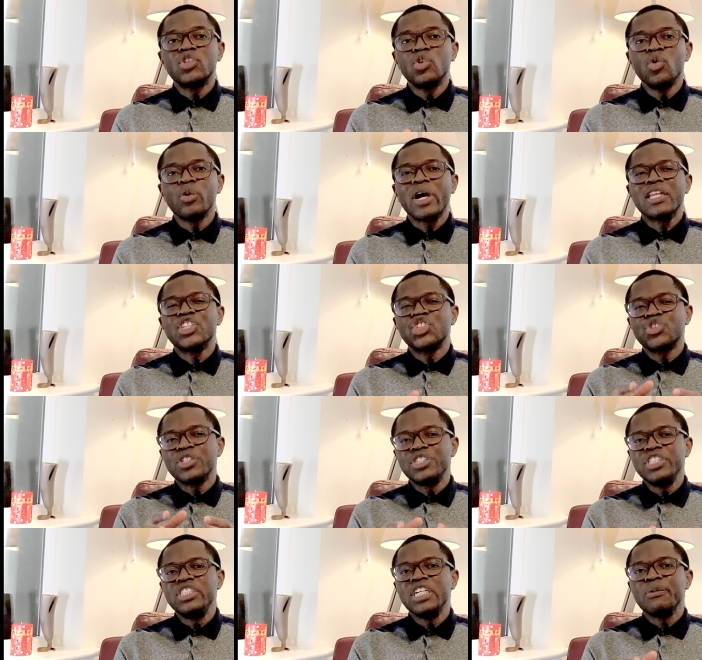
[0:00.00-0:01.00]
to look at
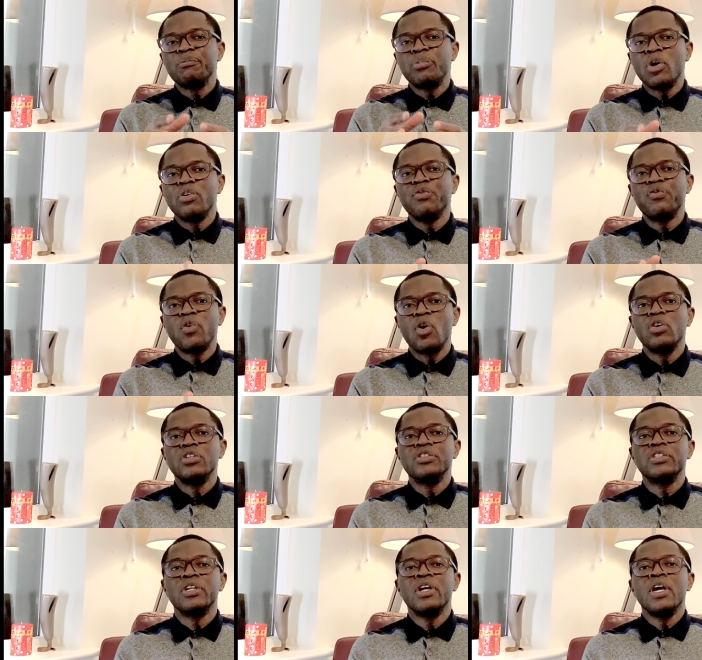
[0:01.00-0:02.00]
strategic bond
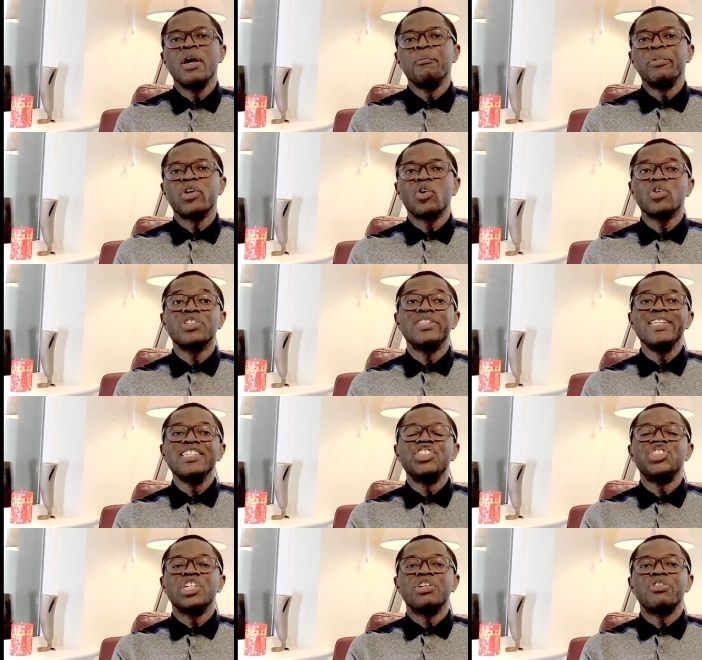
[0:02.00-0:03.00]
funds because these
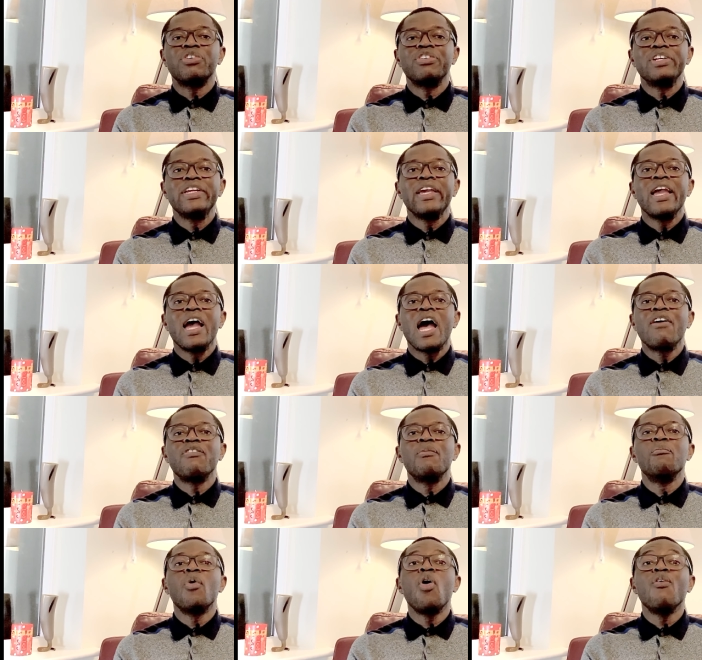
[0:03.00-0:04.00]
generally have a
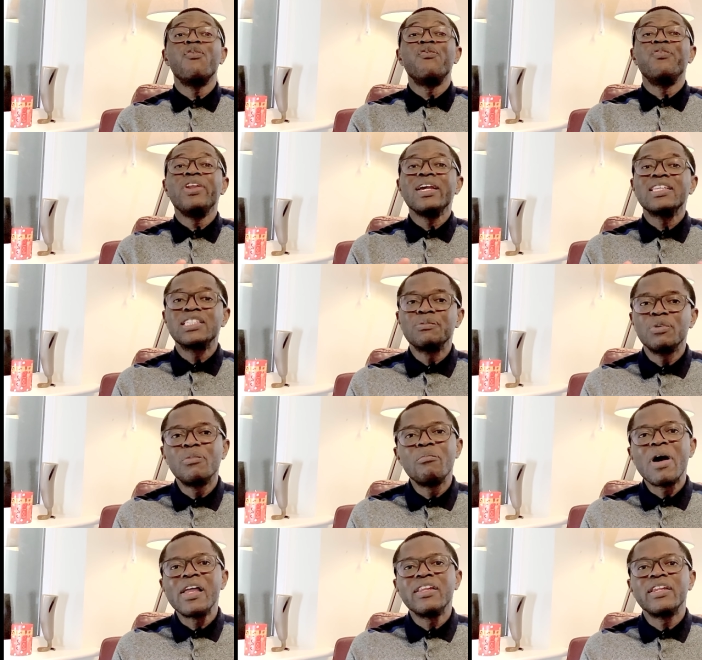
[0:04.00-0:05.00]
more flexible
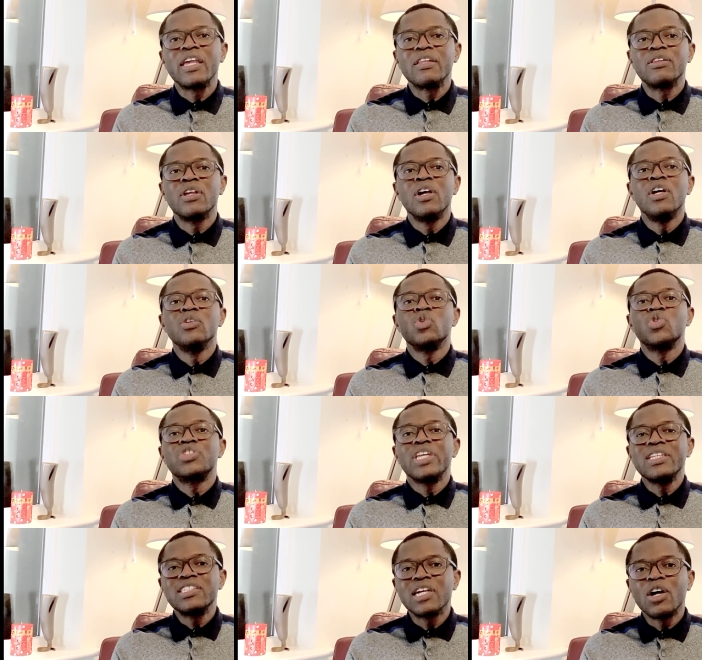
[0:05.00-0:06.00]
mandate to
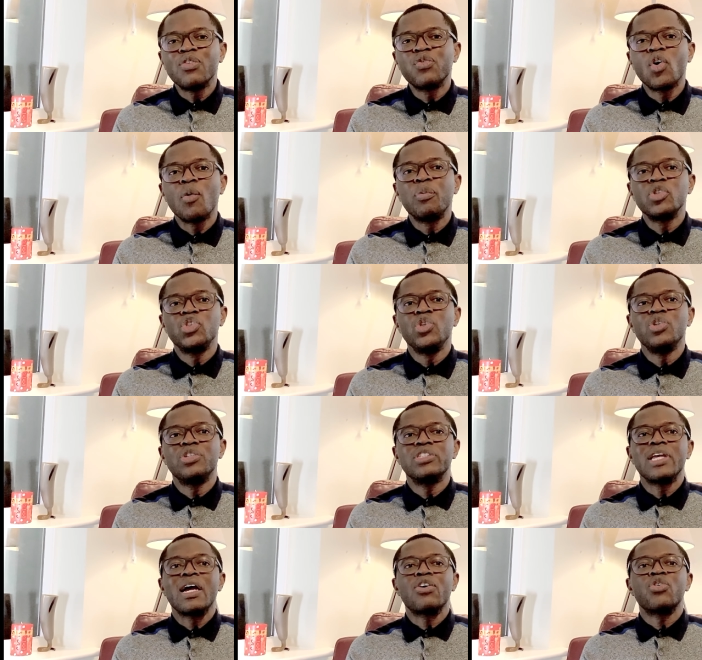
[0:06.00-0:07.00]
search out for opportunities
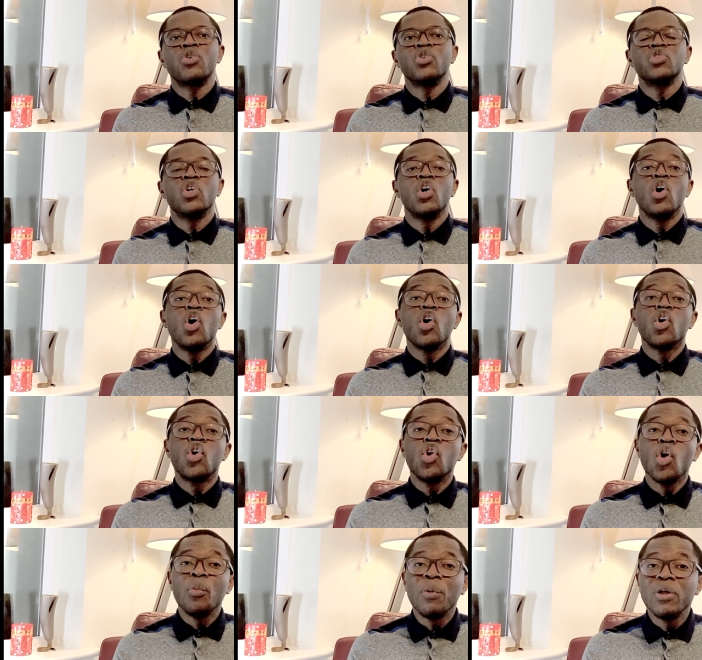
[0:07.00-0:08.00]
across
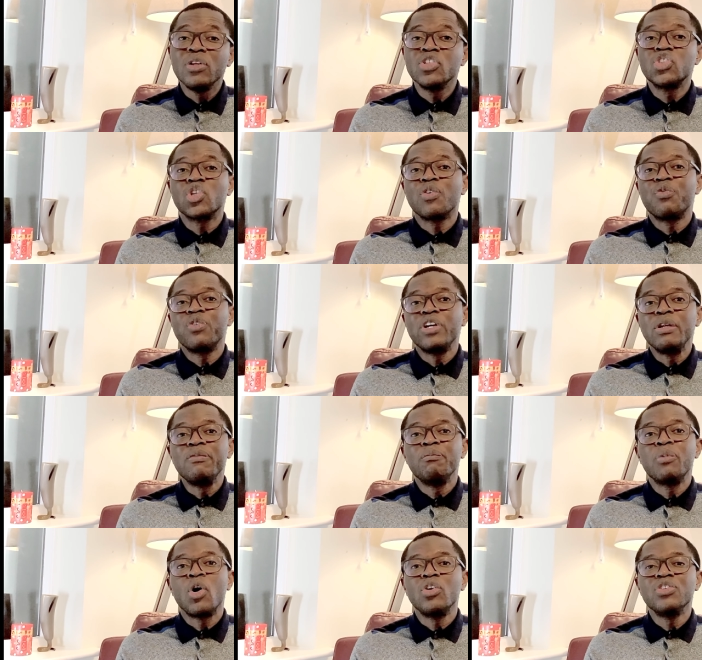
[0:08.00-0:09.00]
global sovereign
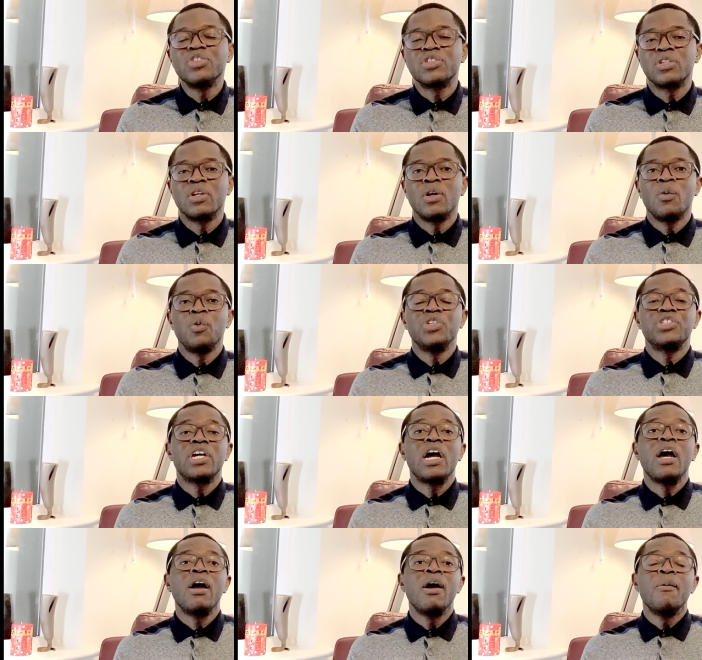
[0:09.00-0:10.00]
bonds, which
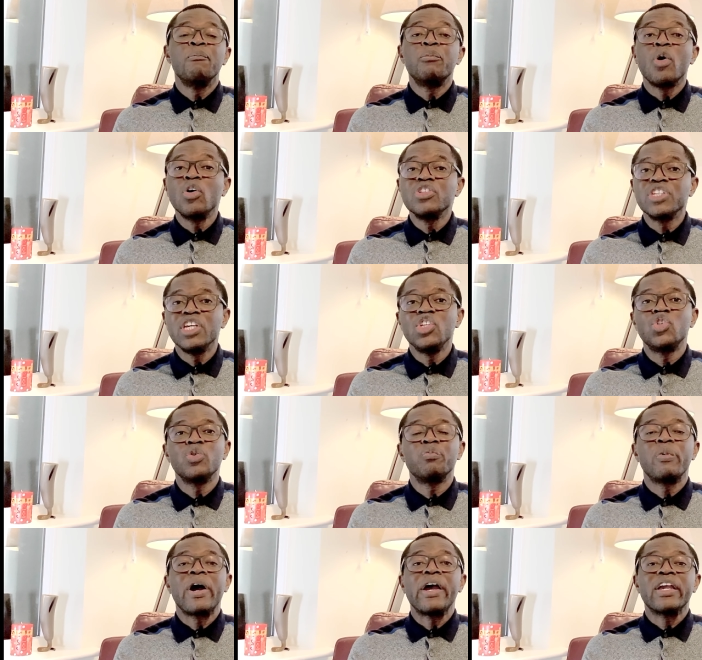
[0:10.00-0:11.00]
are bonds issued
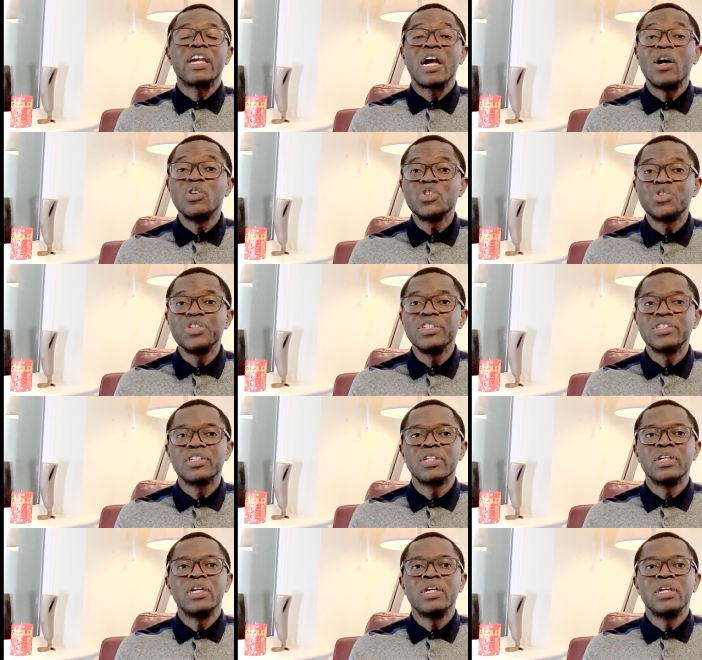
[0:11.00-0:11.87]
by countries,